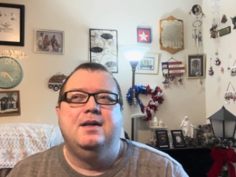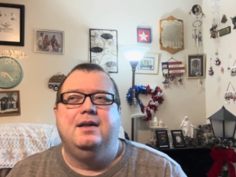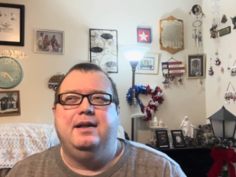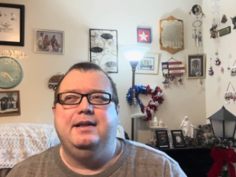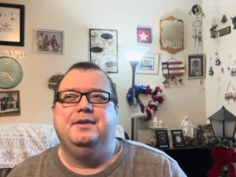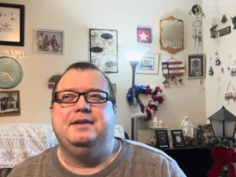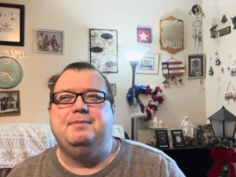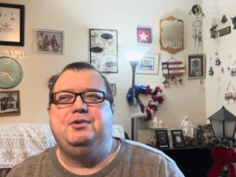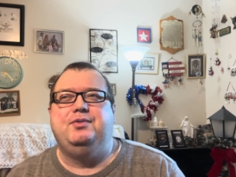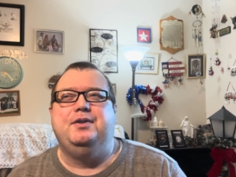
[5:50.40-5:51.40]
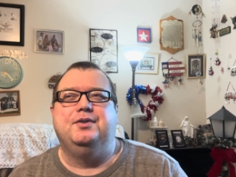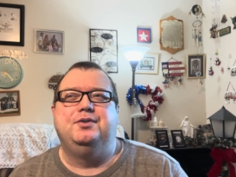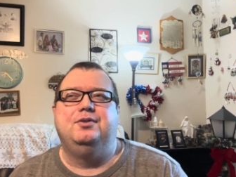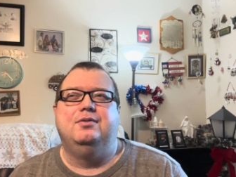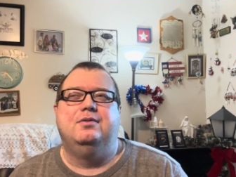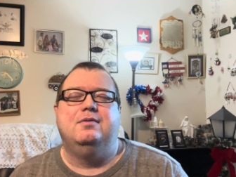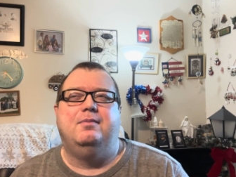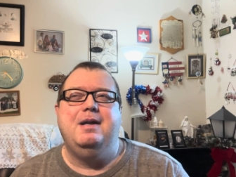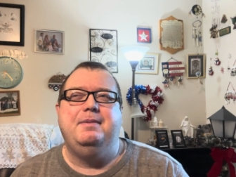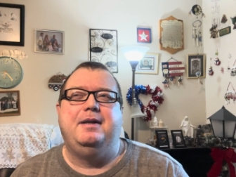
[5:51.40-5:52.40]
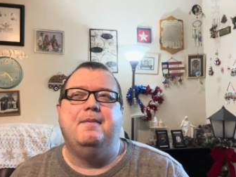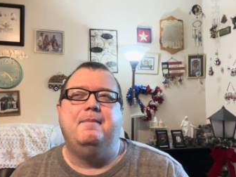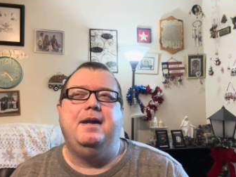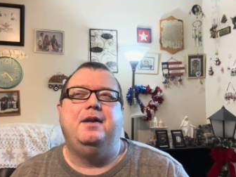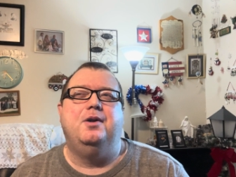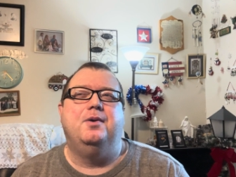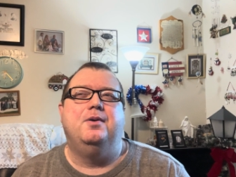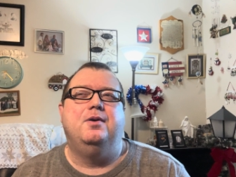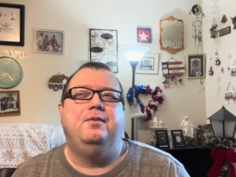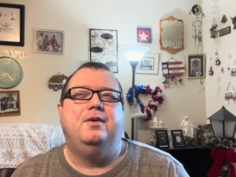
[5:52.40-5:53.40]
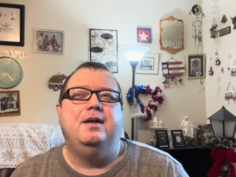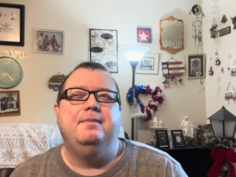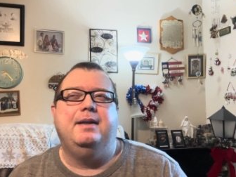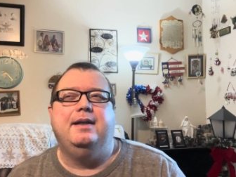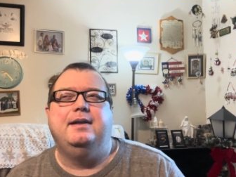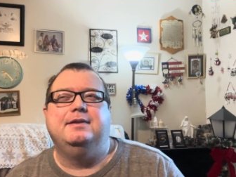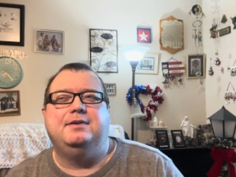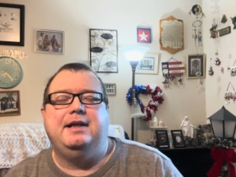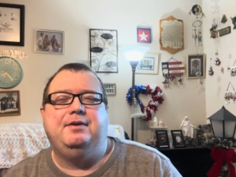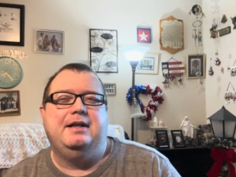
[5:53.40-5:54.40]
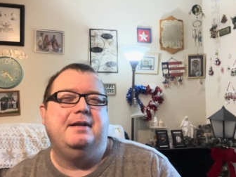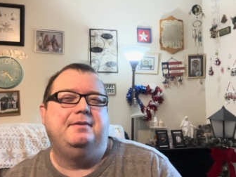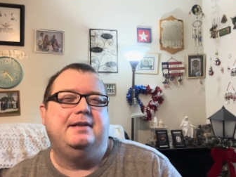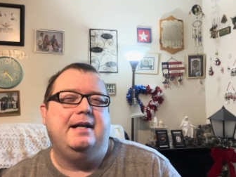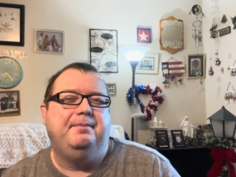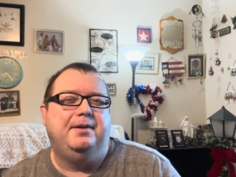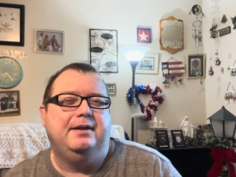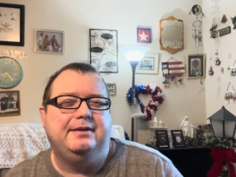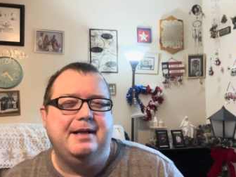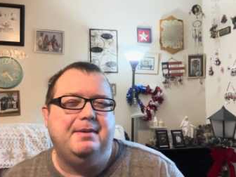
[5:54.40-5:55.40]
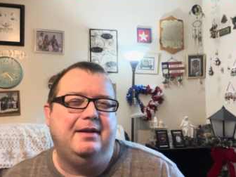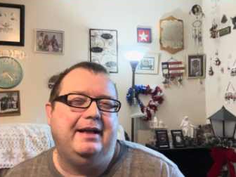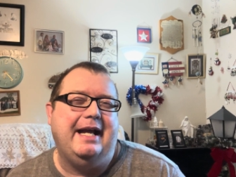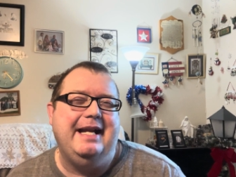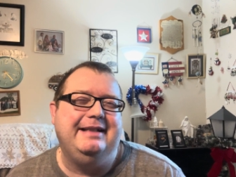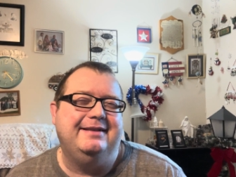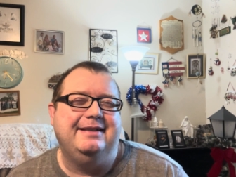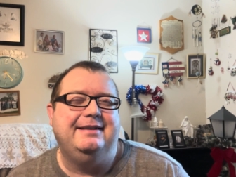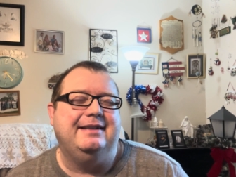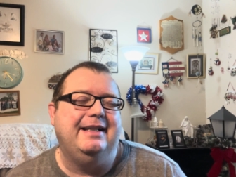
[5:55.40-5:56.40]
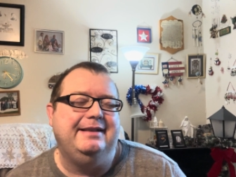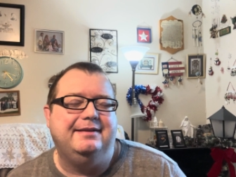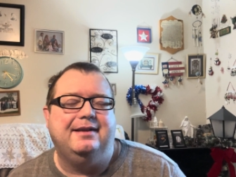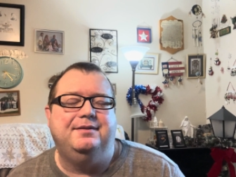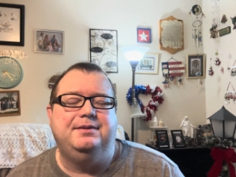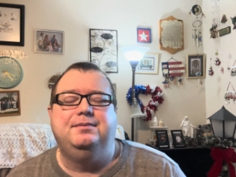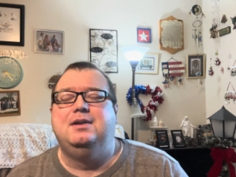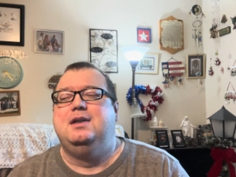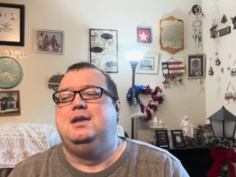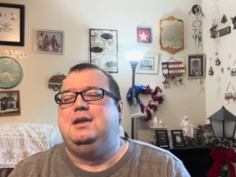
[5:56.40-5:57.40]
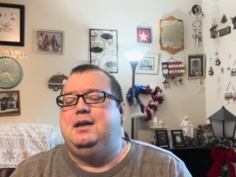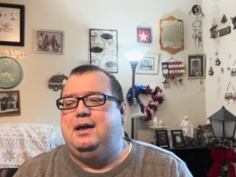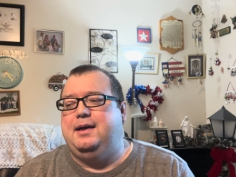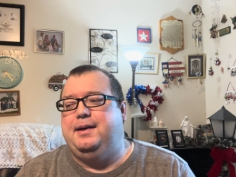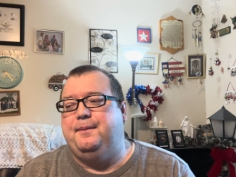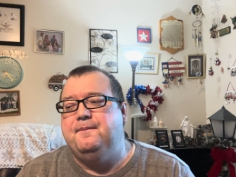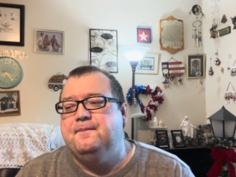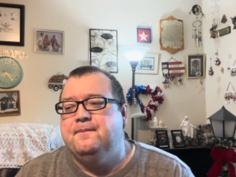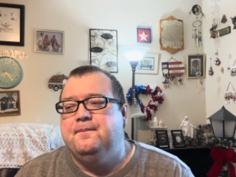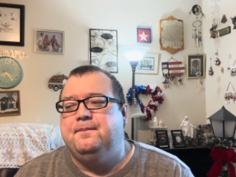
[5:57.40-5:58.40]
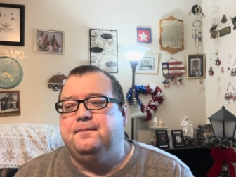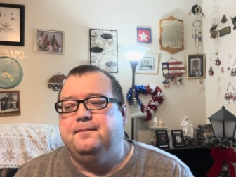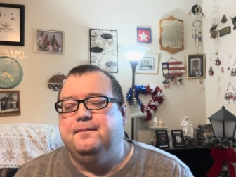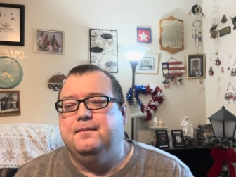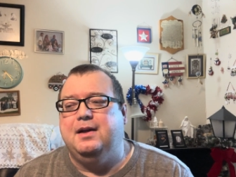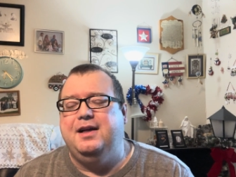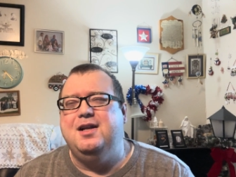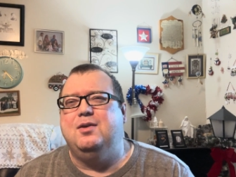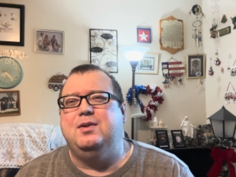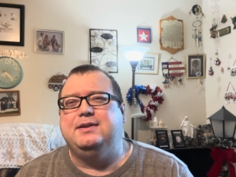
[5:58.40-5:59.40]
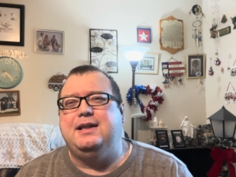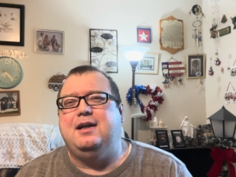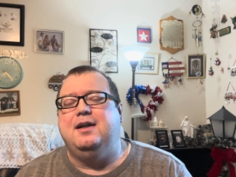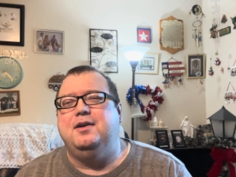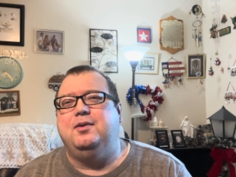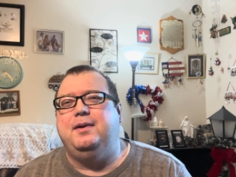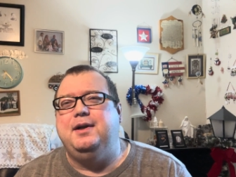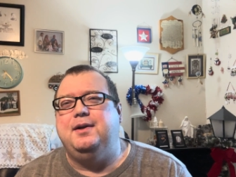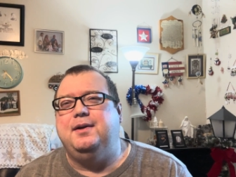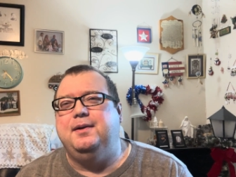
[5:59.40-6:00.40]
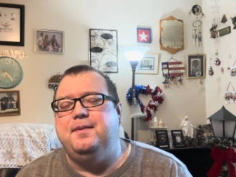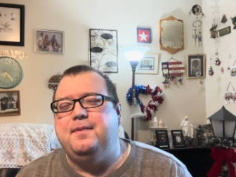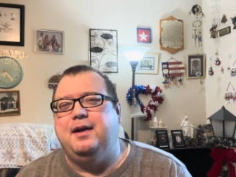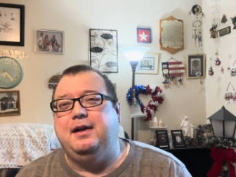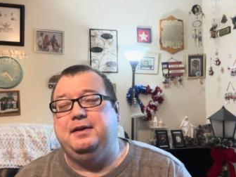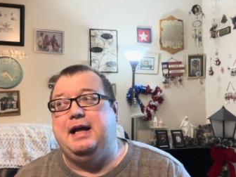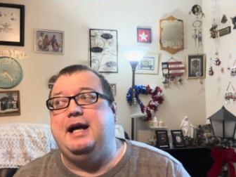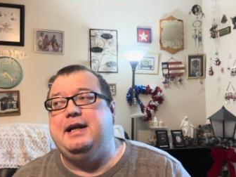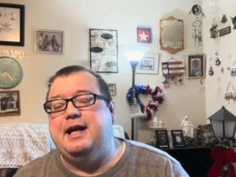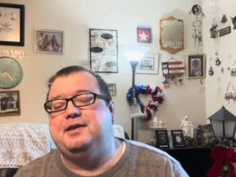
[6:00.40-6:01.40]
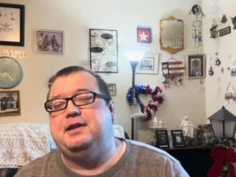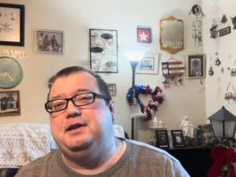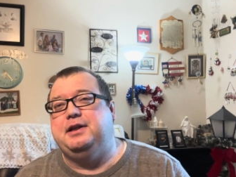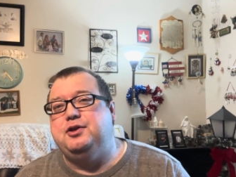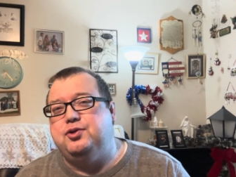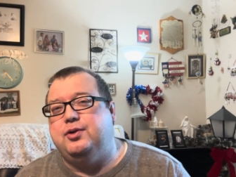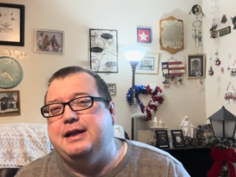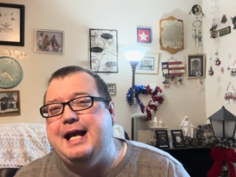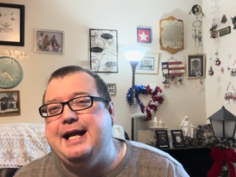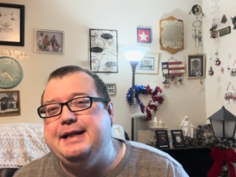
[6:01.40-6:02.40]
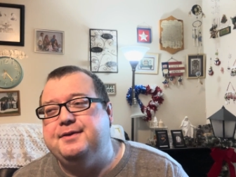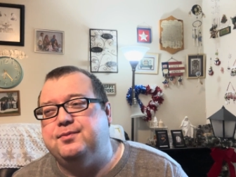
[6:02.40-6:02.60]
I think it's in between those two. Or maybe Commando and Running Man. It's like in that time period. It came out in like 86, 87. Another one that's kind of under the radar that I actually did enjoy in the 80s